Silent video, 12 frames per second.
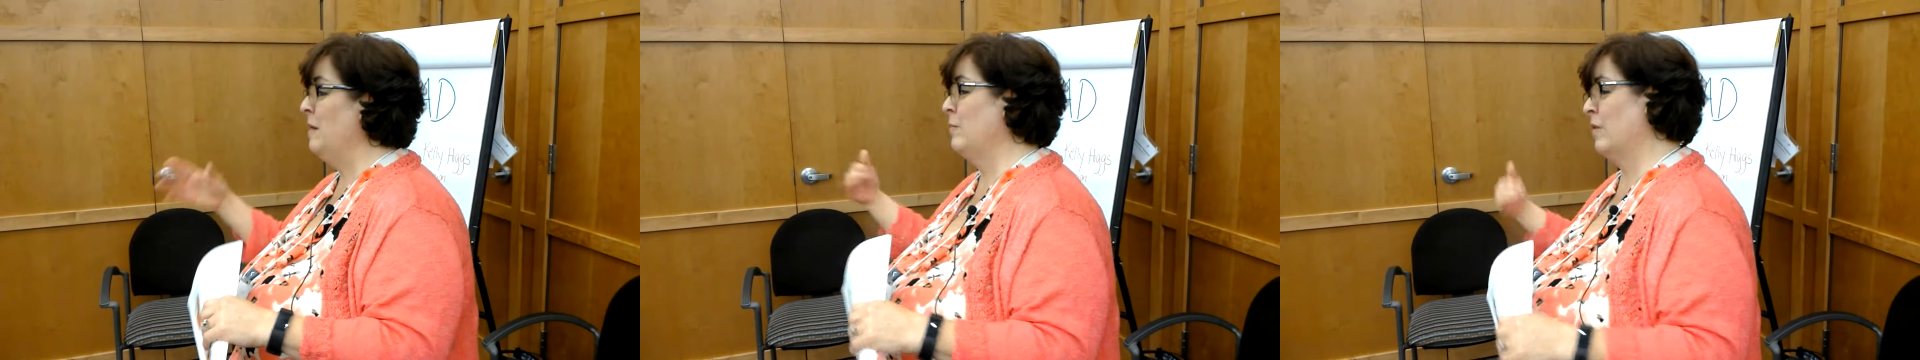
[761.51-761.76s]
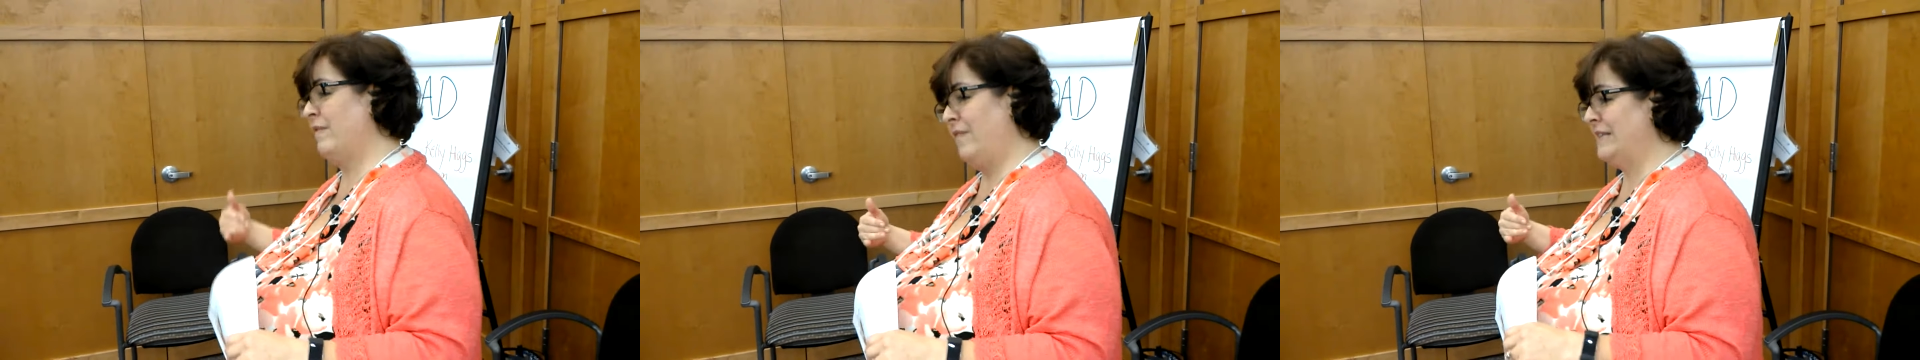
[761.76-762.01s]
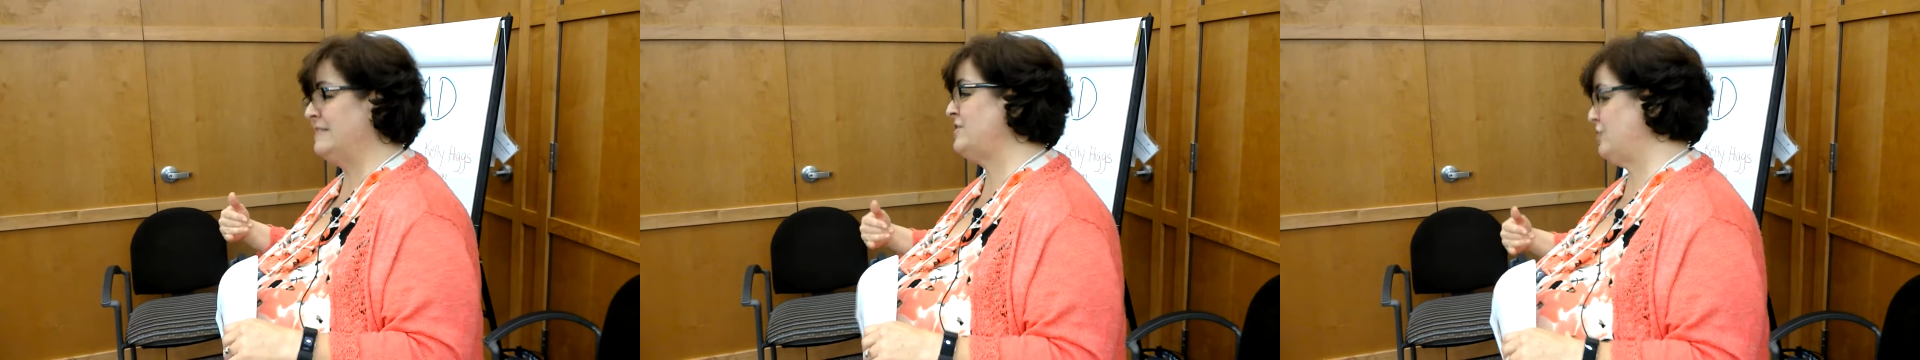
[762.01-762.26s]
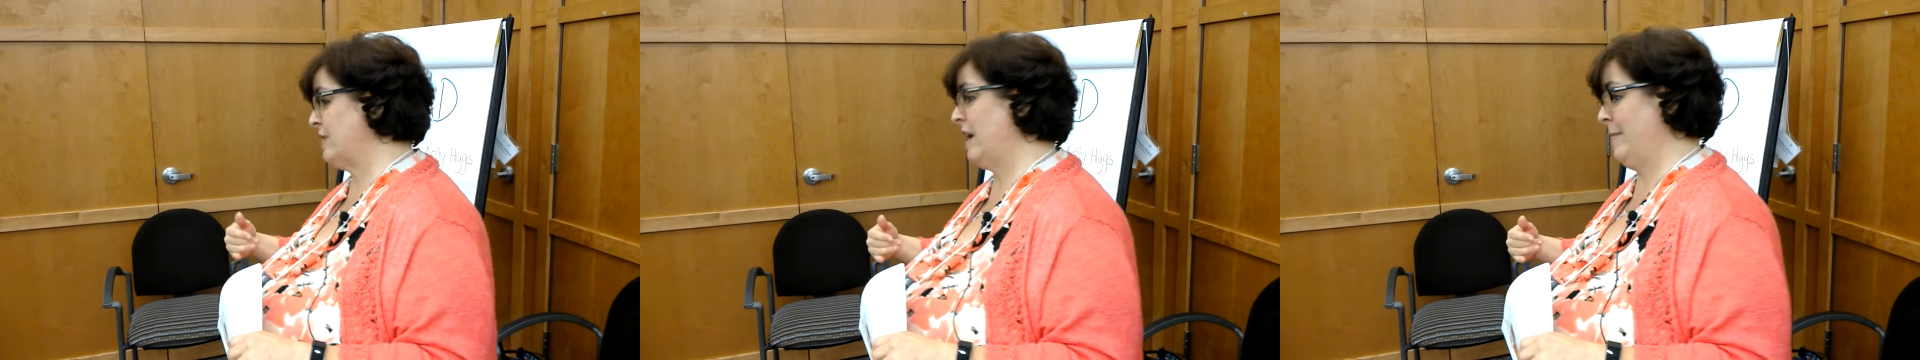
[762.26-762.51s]
more
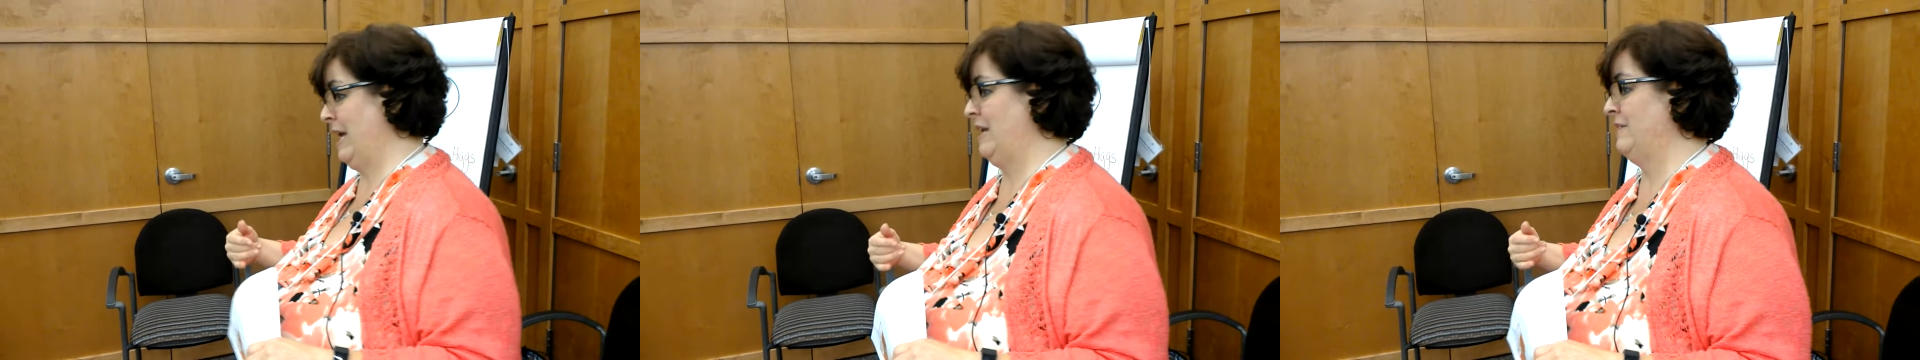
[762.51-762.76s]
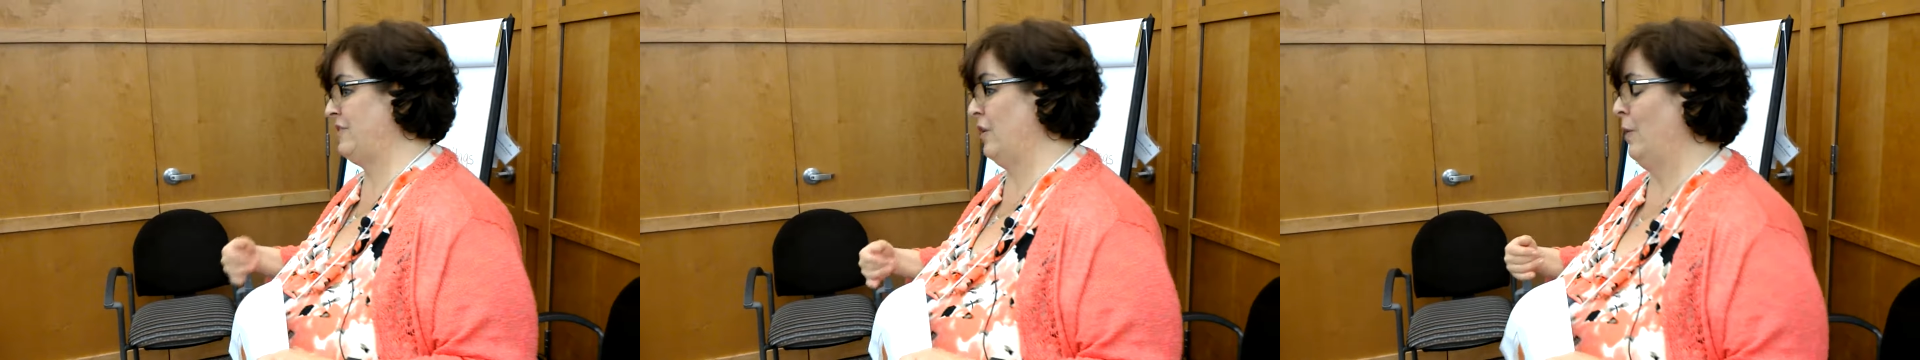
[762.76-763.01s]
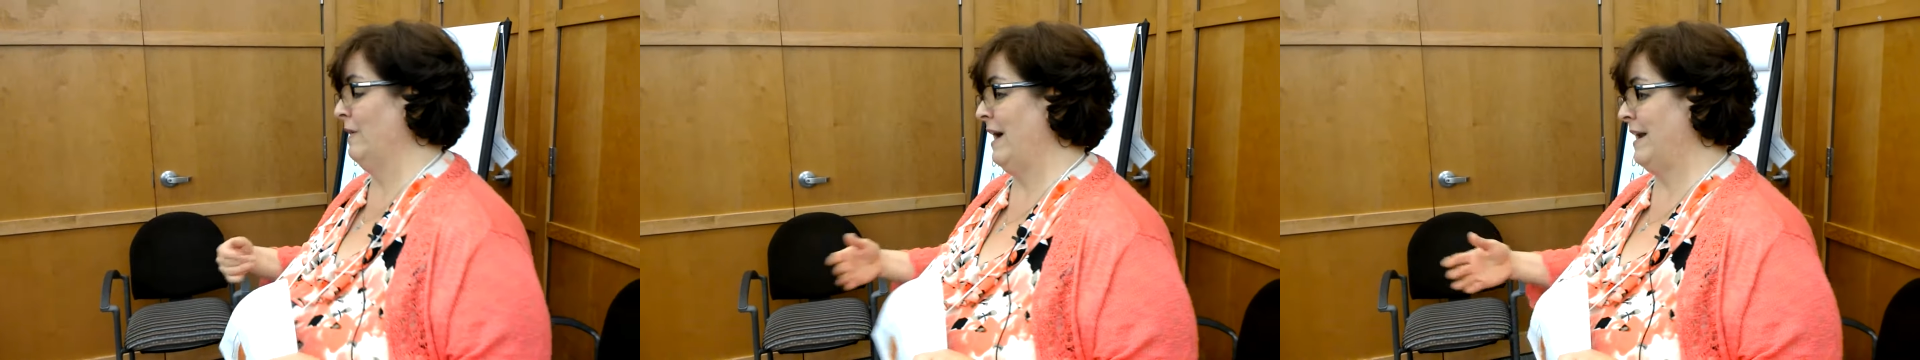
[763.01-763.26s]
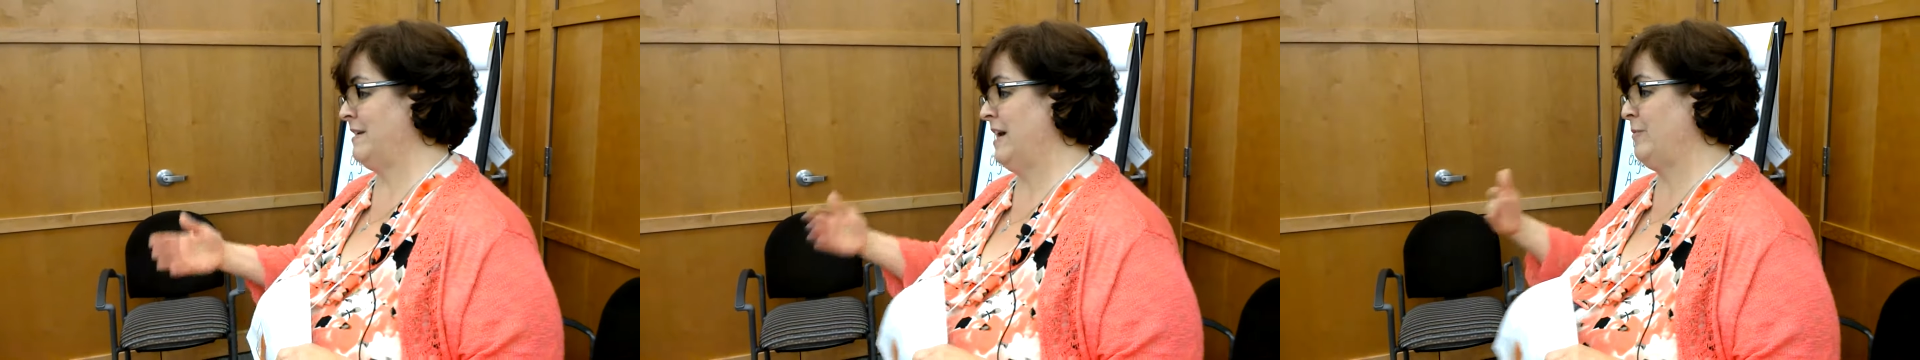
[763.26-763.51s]
funds do come in, and so a lot of